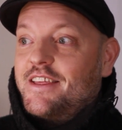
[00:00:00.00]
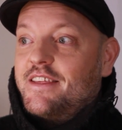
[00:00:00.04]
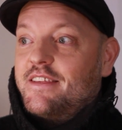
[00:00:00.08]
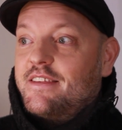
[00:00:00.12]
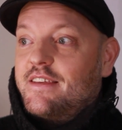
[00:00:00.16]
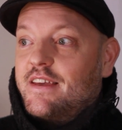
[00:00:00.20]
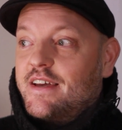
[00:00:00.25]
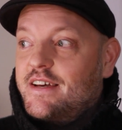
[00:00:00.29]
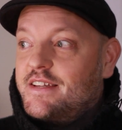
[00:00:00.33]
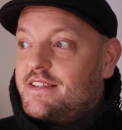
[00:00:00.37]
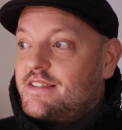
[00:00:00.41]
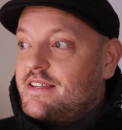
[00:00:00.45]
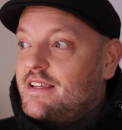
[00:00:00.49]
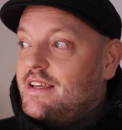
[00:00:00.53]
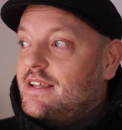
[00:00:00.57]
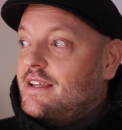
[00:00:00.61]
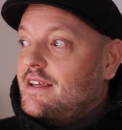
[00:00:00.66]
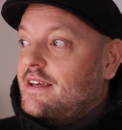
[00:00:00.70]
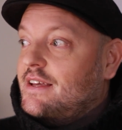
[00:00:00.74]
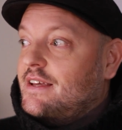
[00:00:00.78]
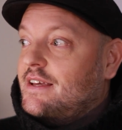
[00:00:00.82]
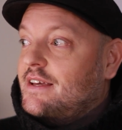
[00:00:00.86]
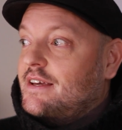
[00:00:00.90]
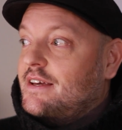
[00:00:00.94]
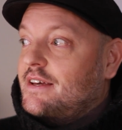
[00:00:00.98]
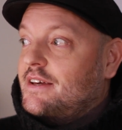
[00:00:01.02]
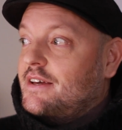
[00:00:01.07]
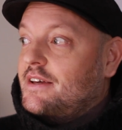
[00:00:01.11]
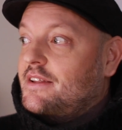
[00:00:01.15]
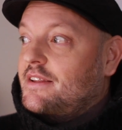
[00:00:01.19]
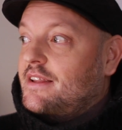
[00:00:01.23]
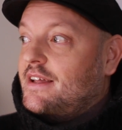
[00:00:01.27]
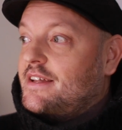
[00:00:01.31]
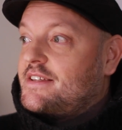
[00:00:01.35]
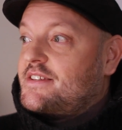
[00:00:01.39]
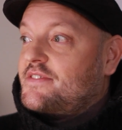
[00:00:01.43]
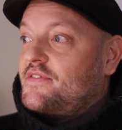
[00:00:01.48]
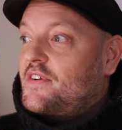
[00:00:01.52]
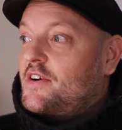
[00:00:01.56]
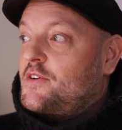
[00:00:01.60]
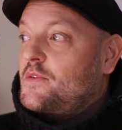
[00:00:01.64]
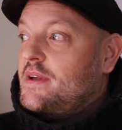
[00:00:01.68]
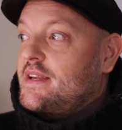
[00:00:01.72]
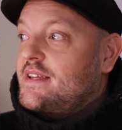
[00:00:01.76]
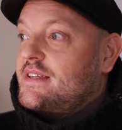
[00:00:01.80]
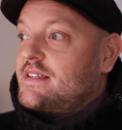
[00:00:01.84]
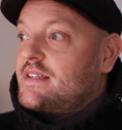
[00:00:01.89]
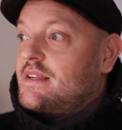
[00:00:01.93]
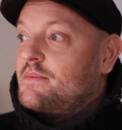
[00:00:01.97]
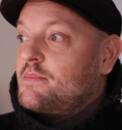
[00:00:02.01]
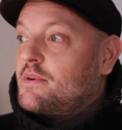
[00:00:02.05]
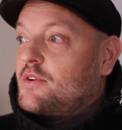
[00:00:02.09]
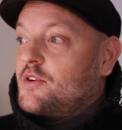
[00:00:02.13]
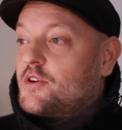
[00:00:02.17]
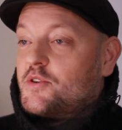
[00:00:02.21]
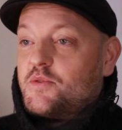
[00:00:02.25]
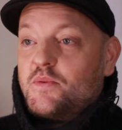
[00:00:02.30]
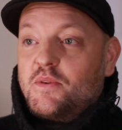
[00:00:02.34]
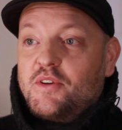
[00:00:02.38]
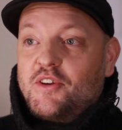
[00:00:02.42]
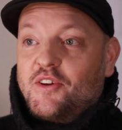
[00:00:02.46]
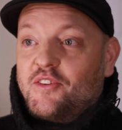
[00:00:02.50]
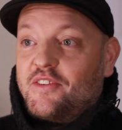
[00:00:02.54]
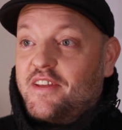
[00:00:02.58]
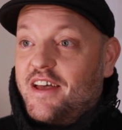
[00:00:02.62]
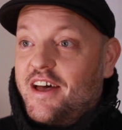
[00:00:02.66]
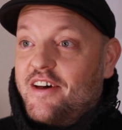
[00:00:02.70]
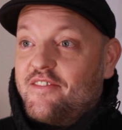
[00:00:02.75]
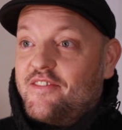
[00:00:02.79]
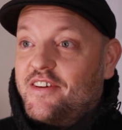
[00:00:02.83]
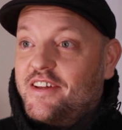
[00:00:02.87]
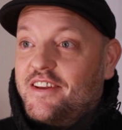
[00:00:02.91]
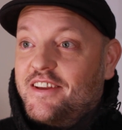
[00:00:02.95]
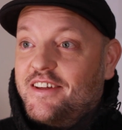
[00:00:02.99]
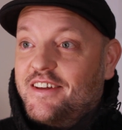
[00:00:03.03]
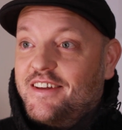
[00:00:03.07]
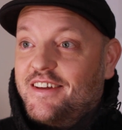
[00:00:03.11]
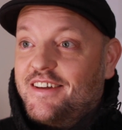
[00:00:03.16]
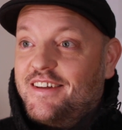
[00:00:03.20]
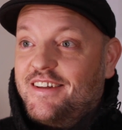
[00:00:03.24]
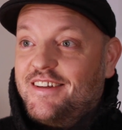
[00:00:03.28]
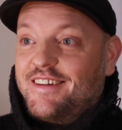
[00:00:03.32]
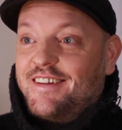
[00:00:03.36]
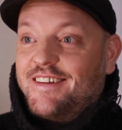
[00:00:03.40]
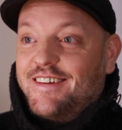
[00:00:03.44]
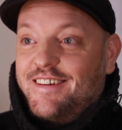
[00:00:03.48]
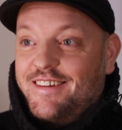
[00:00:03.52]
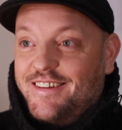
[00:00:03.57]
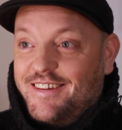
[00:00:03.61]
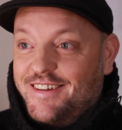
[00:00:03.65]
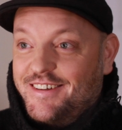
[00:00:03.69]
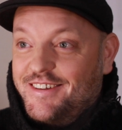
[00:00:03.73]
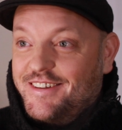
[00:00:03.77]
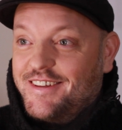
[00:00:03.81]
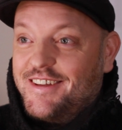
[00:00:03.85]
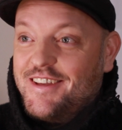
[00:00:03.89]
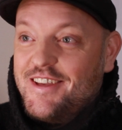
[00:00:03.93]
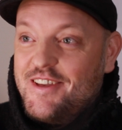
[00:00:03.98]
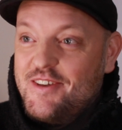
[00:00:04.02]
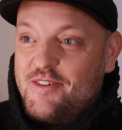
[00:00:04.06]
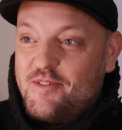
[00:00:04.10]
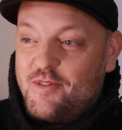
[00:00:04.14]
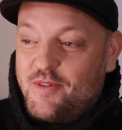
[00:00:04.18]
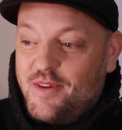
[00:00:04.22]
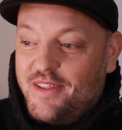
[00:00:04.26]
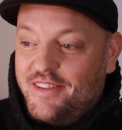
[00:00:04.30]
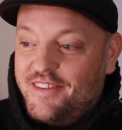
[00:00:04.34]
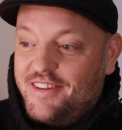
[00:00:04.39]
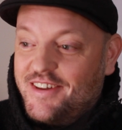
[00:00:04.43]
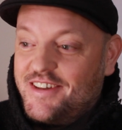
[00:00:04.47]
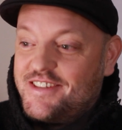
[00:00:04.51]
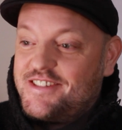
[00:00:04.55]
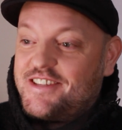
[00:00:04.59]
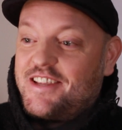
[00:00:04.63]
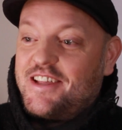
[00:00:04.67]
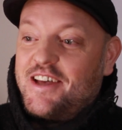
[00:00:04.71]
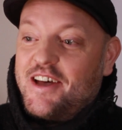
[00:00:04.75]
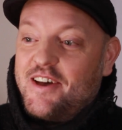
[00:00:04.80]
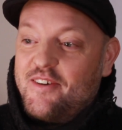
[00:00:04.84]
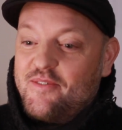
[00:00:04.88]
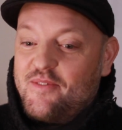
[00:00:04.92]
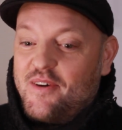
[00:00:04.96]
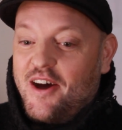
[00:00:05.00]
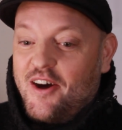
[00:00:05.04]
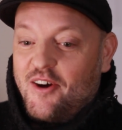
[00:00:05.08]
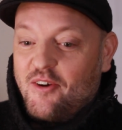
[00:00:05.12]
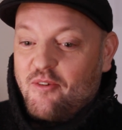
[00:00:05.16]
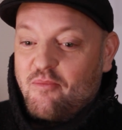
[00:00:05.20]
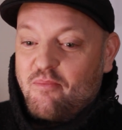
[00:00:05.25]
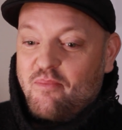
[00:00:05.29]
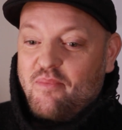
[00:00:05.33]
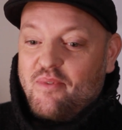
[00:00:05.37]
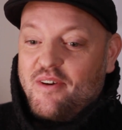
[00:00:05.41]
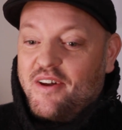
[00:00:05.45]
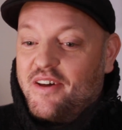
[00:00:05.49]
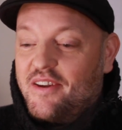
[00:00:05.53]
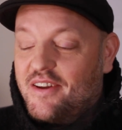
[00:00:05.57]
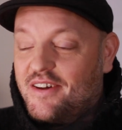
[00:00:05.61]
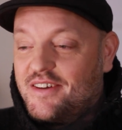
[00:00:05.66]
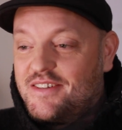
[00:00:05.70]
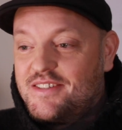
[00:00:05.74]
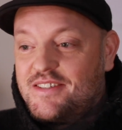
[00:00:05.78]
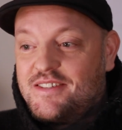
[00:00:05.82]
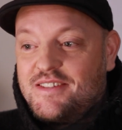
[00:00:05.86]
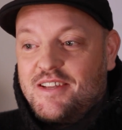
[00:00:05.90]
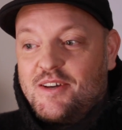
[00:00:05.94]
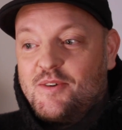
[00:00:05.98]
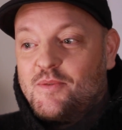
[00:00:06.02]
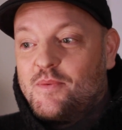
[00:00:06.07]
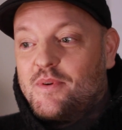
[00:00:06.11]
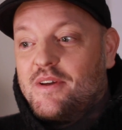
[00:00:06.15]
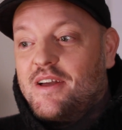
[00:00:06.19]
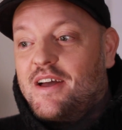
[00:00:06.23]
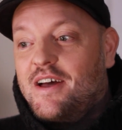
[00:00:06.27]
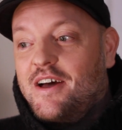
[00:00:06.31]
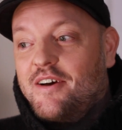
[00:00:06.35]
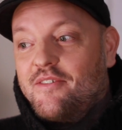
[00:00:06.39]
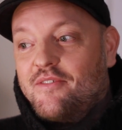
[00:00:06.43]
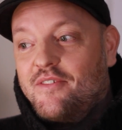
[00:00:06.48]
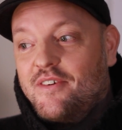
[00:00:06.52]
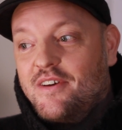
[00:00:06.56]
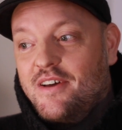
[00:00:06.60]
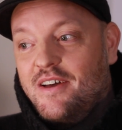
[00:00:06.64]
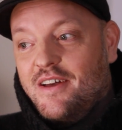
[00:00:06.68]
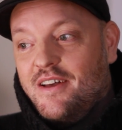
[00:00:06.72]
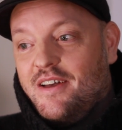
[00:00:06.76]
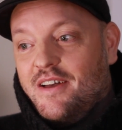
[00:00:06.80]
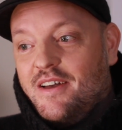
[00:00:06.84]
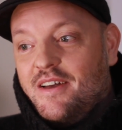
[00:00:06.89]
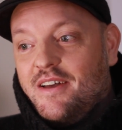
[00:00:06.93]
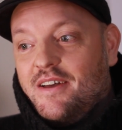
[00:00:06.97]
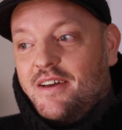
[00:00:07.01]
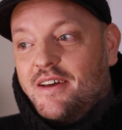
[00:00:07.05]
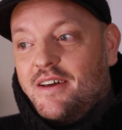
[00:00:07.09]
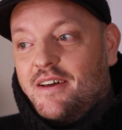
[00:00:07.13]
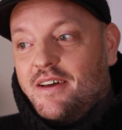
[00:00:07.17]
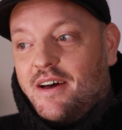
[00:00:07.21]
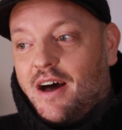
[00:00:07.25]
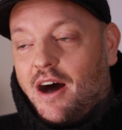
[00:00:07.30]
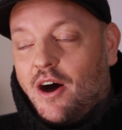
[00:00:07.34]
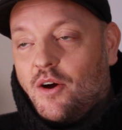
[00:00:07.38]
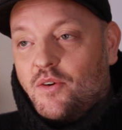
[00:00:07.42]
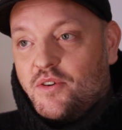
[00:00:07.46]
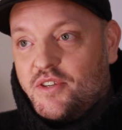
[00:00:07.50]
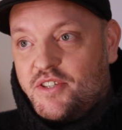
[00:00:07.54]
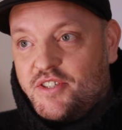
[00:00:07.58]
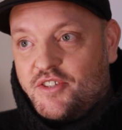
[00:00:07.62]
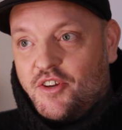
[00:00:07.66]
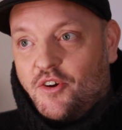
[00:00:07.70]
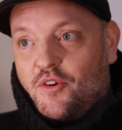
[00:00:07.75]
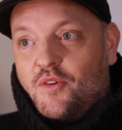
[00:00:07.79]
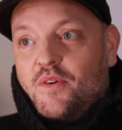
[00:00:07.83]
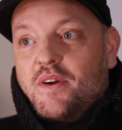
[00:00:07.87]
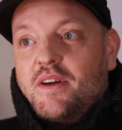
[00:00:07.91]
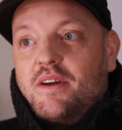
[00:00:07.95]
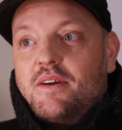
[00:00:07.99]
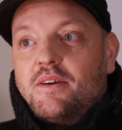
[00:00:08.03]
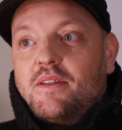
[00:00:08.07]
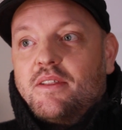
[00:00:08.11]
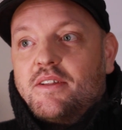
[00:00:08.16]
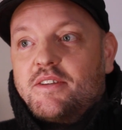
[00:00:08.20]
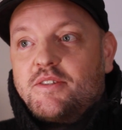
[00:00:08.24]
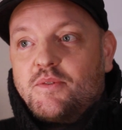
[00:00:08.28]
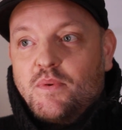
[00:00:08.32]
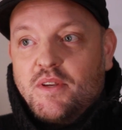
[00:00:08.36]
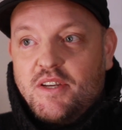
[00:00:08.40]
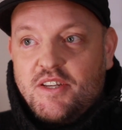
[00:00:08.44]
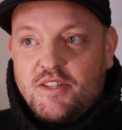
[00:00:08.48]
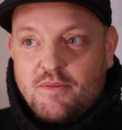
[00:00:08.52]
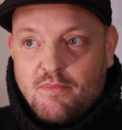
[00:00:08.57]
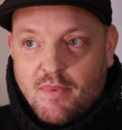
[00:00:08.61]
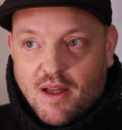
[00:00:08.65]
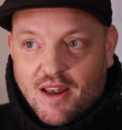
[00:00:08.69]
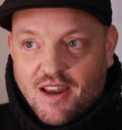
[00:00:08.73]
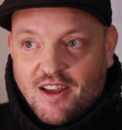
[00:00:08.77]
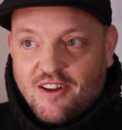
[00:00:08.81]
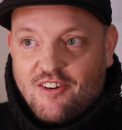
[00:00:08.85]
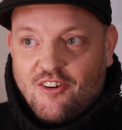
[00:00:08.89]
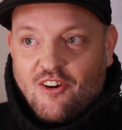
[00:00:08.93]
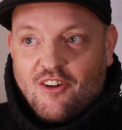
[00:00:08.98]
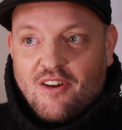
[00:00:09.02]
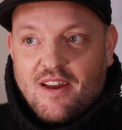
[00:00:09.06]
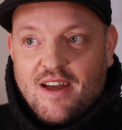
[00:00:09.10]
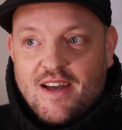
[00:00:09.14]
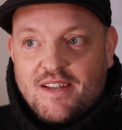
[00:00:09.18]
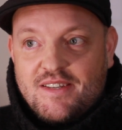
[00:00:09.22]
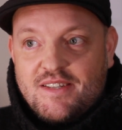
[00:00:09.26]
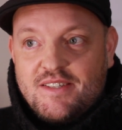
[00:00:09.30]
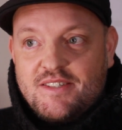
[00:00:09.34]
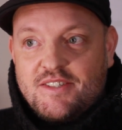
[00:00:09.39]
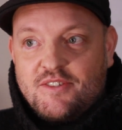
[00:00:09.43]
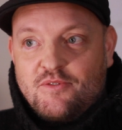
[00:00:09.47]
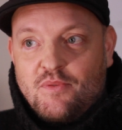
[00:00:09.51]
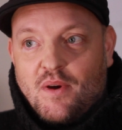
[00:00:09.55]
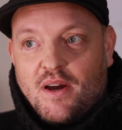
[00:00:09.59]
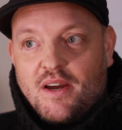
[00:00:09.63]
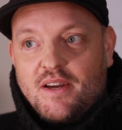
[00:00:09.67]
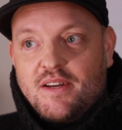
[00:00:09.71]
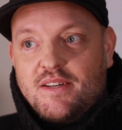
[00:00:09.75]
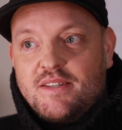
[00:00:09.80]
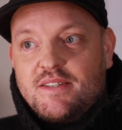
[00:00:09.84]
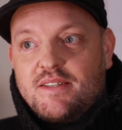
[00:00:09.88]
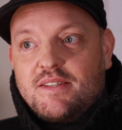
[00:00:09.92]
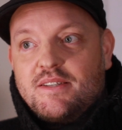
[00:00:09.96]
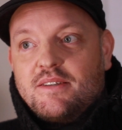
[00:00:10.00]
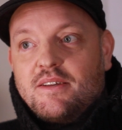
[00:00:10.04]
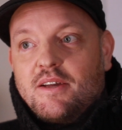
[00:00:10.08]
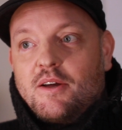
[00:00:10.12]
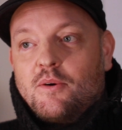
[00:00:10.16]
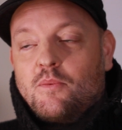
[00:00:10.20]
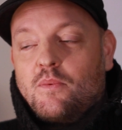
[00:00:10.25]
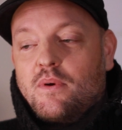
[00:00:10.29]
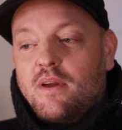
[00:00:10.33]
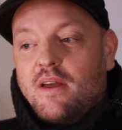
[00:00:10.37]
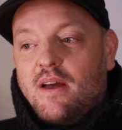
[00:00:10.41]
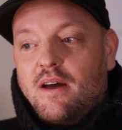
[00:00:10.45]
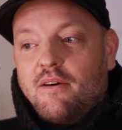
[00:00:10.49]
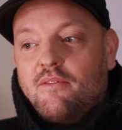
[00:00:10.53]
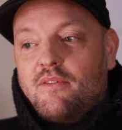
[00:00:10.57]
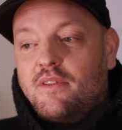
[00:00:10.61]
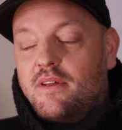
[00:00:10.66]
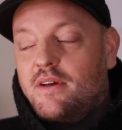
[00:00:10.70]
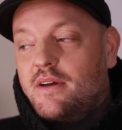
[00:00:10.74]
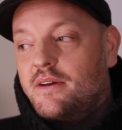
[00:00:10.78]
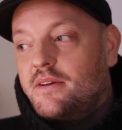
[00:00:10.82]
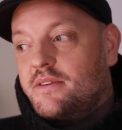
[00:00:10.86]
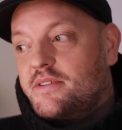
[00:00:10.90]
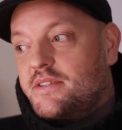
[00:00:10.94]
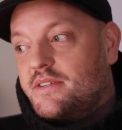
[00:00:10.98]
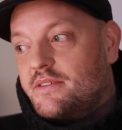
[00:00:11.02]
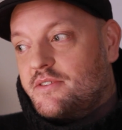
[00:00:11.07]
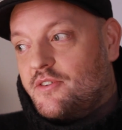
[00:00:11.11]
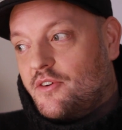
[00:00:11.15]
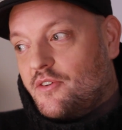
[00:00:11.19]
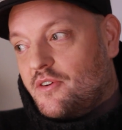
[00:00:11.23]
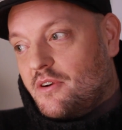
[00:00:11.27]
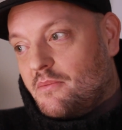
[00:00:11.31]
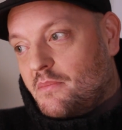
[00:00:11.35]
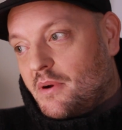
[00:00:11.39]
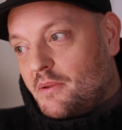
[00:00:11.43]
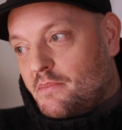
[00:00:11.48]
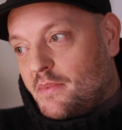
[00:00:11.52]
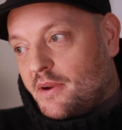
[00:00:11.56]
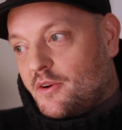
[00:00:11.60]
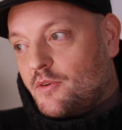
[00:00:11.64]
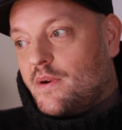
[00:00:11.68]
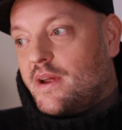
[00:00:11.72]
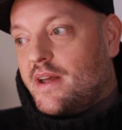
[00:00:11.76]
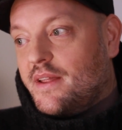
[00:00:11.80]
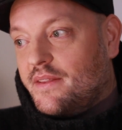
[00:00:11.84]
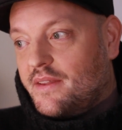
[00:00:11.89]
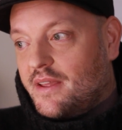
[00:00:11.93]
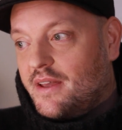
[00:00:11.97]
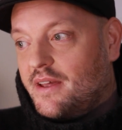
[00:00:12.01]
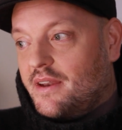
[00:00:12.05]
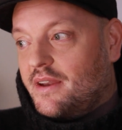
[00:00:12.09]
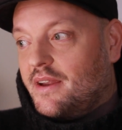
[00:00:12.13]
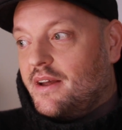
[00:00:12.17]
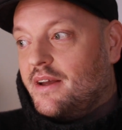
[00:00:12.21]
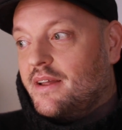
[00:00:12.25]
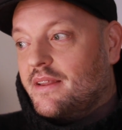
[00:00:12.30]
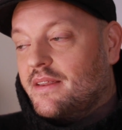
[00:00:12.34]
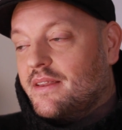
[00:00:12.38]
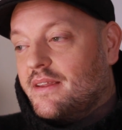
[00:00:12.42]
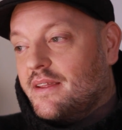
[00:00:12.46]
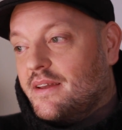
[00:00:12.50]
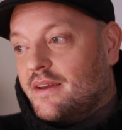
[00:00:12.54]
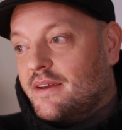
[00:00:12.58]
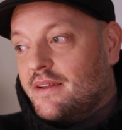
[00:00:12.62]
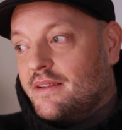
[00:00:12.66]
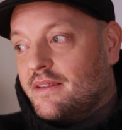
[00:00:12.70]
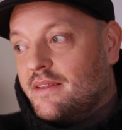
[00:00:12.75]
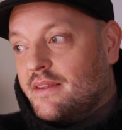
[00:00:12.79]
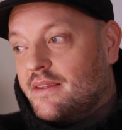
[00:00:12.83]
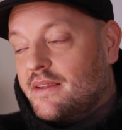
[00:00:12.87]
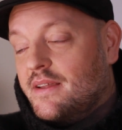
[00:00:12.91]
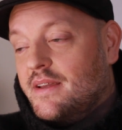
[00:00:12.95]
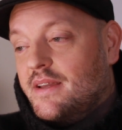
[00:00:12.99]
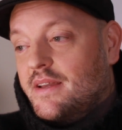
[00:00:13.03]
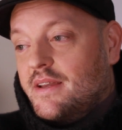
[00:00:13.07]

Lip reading: Yes, that's very easy, because we don't have any. We just have our products, and we have our story, the Swedish melancholy at its driest, and we have the story about my granddad and